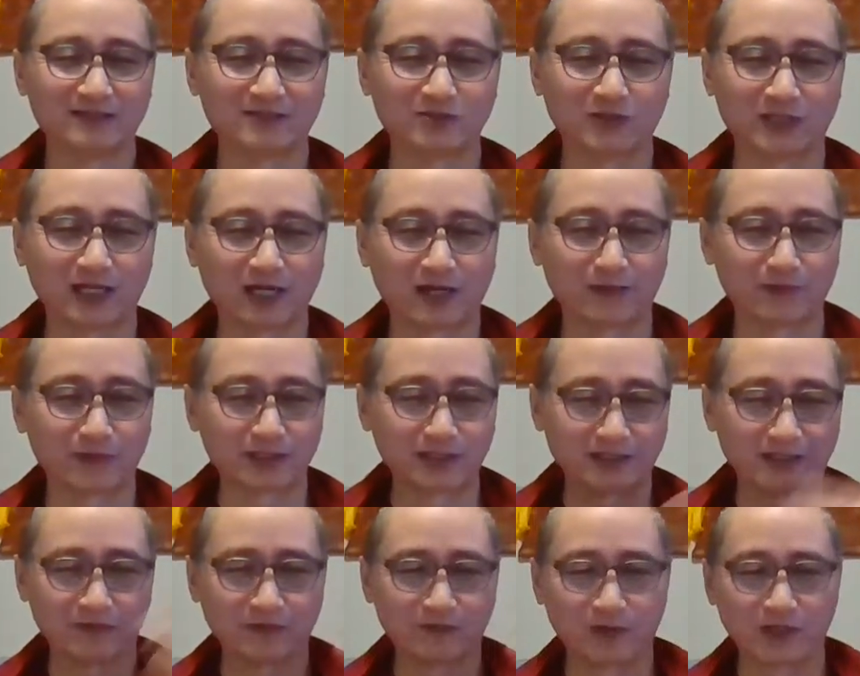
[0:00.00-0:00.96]
So then after
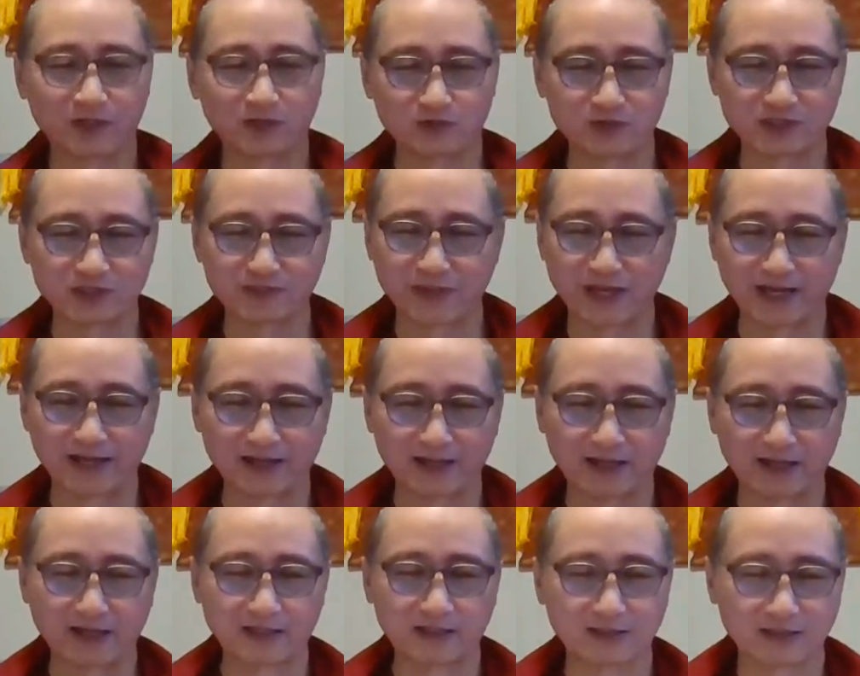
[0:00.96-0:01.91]
that he went to
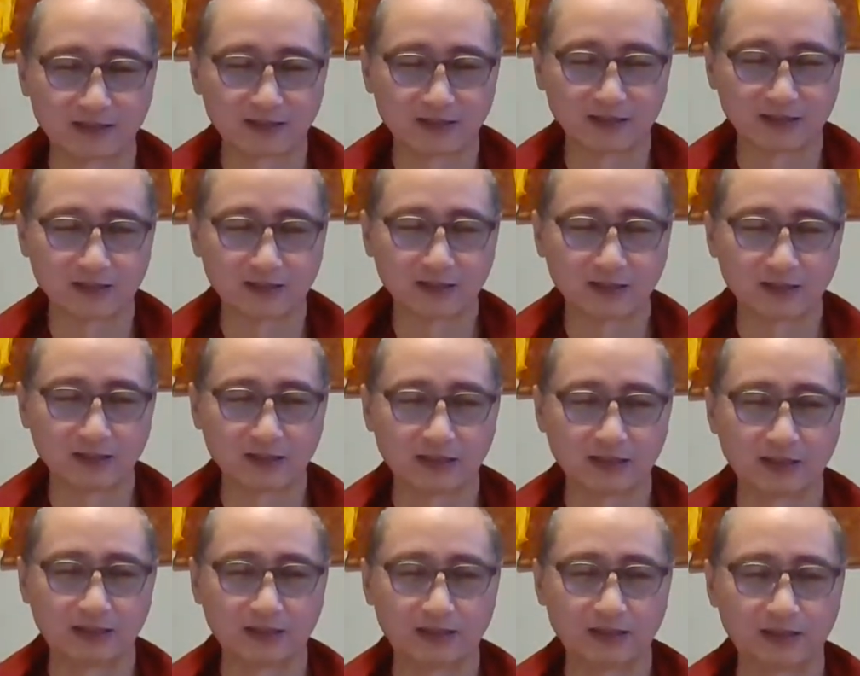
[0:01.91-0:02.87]
Spain, and
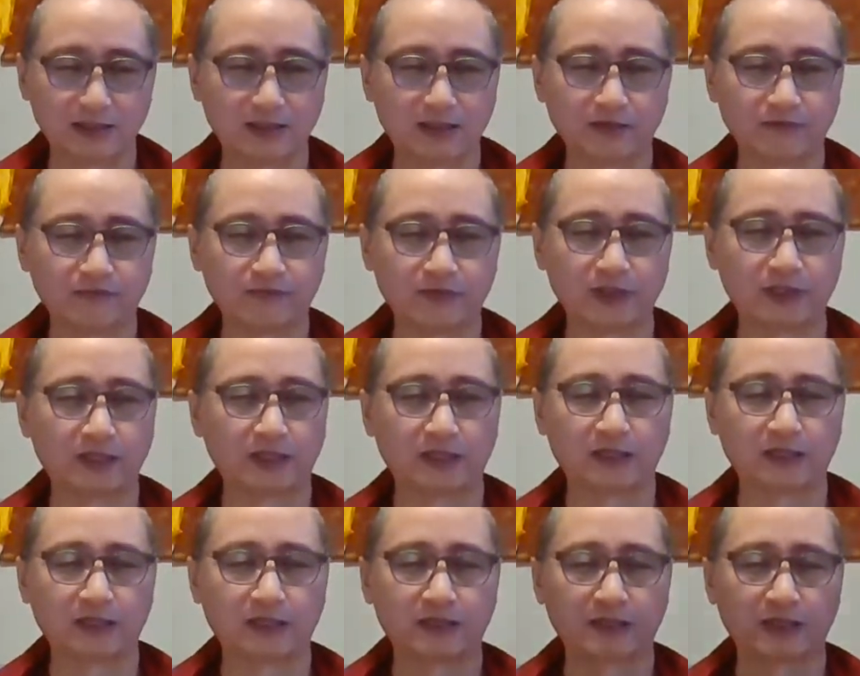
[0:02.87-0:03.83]
he lived in
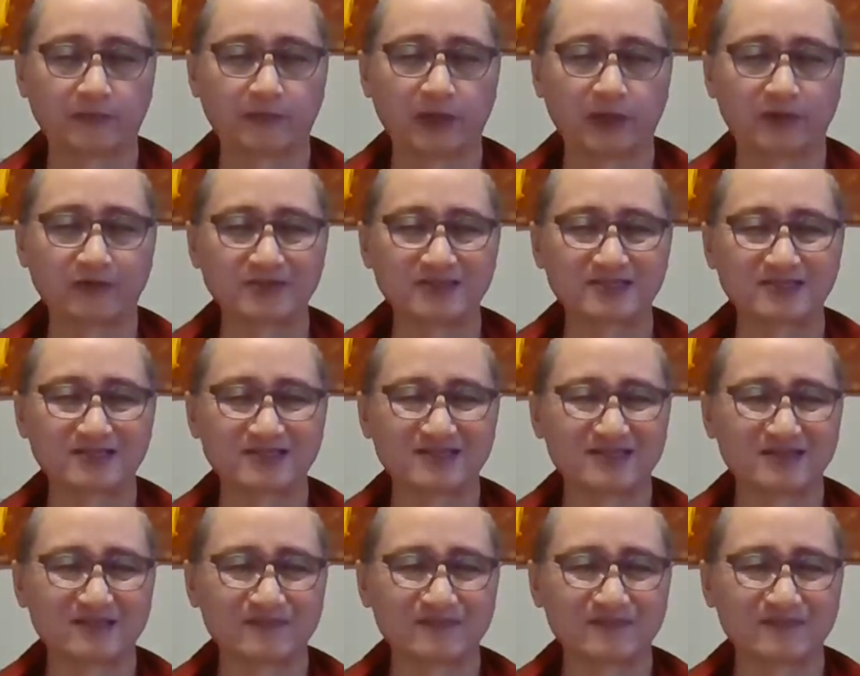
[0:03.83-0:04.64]
I think about.